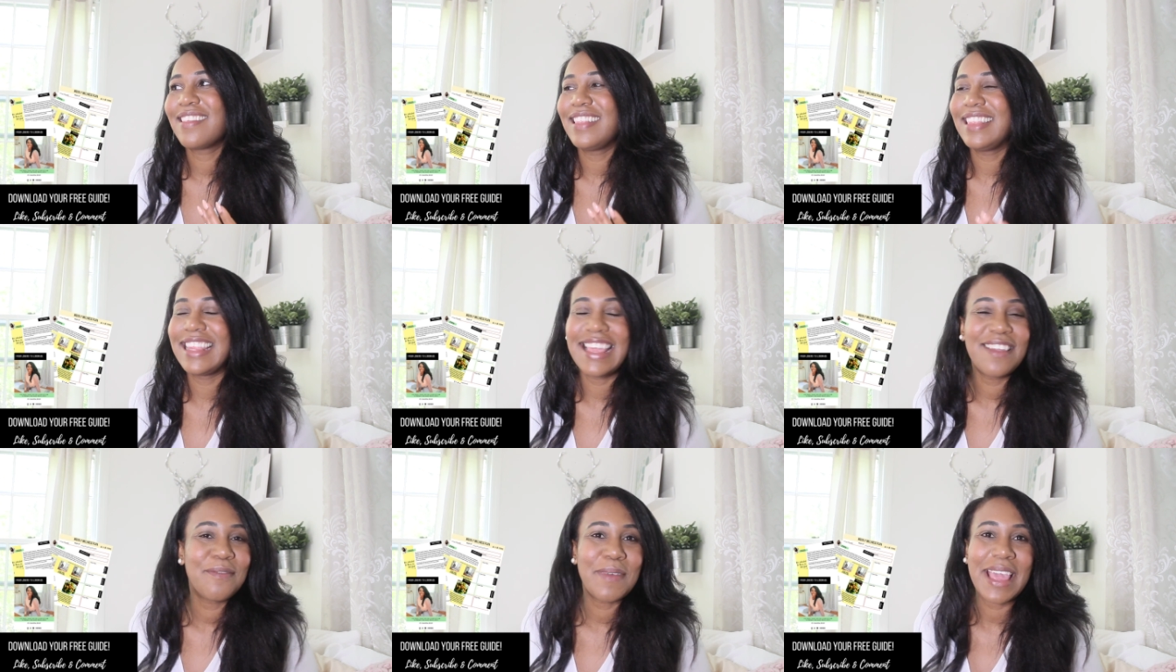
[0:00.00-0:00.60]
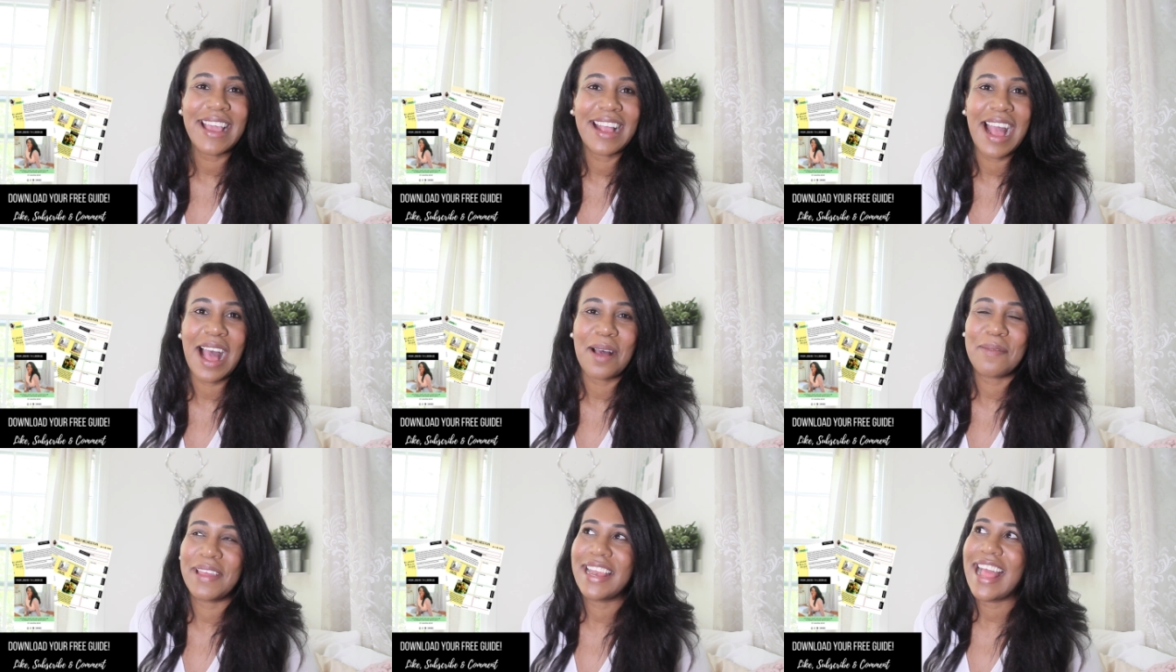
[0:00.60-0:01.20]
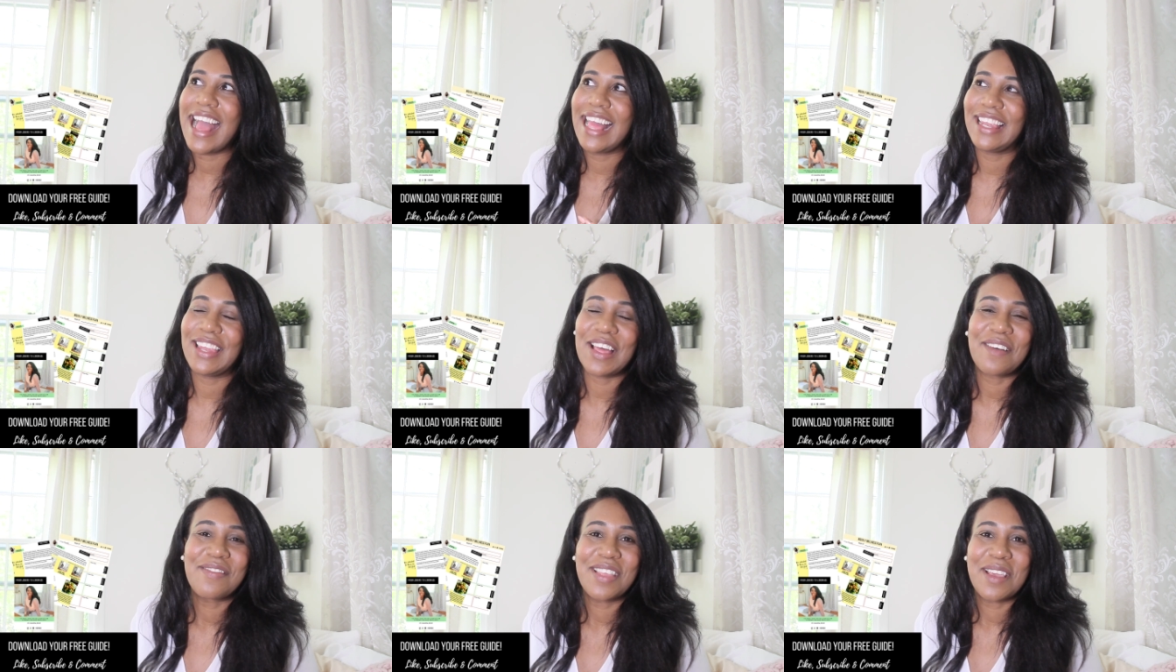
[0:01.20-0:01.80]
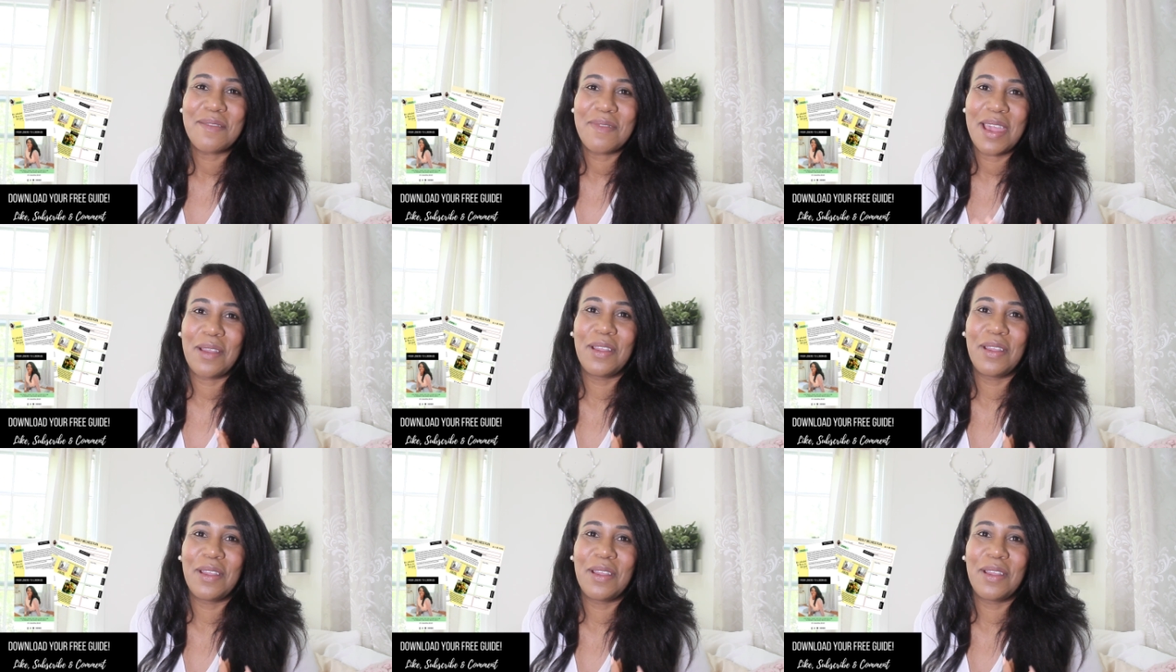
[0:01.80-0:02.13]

leave me a comment. I love them. I